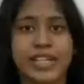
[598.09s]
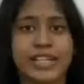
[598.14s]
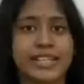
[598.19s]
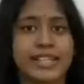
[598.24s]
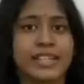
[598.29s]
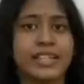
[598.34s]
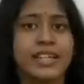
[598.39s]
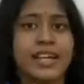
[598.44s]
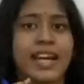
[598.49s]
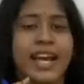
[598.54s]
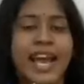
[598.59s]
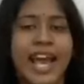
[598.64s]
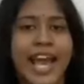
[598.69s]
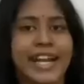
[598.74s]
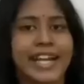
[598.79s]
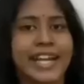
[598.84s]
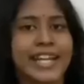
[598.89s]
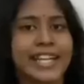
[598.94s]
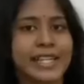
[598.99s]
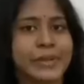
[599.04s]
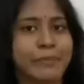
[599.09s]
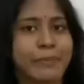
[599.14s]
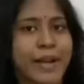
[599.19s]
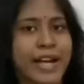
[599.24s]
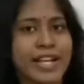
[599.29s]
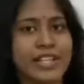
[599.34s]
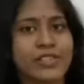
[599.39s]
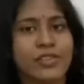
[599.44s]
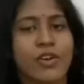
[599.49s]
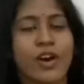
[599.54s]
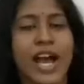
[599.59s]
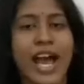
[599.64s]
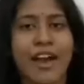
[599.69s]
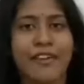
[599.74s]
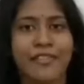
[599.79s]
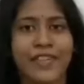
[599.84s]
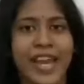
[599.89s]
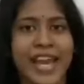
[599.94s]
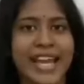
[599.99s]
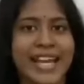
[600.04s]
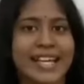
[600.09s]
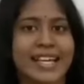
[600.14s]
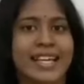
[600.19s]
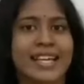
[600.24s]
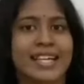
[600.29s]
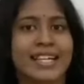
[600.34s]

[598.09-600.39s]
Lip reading: either NAD+ or FAD.